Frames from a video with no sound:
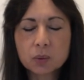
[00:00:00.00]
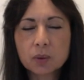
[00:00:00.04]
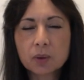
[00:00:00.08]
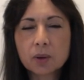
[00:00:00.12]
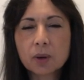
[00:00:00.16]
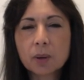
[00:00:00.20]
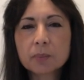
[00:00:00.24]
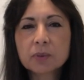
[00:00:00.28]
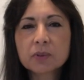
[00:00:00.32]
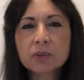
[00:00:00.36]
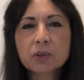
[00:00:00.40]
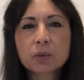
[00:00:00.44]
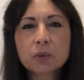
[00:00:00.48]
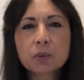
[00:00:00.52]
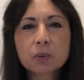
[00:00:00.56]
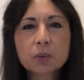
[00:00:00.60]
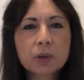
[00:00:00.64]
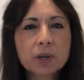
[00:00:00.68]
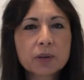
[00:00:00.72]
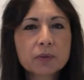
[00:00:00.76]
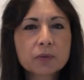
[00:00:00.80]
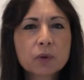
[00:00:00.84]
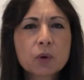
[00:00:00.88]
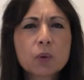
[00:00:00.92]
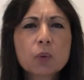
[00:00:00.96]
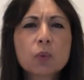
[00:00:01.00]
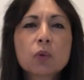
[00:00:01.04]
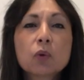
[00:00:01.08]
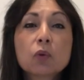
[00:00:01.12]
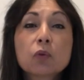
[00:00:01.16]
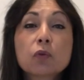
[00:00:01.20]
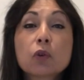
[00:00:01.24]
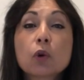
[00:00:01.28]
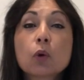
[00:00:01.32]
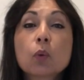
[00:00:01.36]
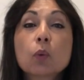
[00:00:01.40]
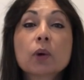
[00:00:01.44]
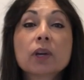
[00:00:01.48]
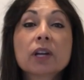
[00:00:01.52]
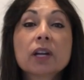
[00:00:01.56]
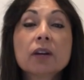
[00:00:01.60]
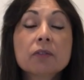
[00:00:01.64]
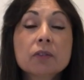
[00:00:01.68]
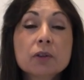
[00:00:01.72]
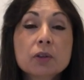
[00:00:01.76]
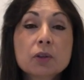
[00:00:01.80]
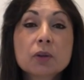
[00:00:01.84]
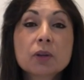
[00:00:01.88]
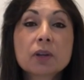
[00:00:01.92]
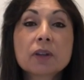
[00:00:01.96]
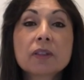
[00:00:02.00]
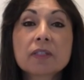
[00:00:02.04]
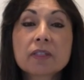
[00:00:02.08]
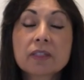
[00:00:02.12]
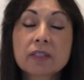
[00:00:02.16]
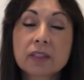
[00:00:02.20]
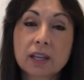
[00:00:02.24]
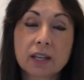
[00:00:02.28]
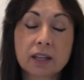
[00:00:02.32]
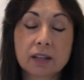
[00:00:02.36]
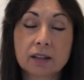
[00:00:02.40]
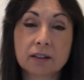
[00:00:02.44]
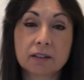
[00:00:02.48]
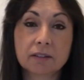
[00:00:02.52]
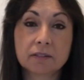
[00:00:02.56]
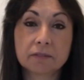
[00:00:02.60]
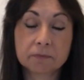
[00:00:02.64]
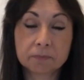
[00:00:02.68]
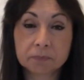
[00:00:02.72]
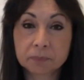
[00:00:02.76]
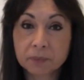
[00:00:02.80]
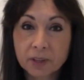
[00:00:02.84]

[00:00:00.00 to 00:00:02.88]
or i'm so grateful for, for whatever you can think of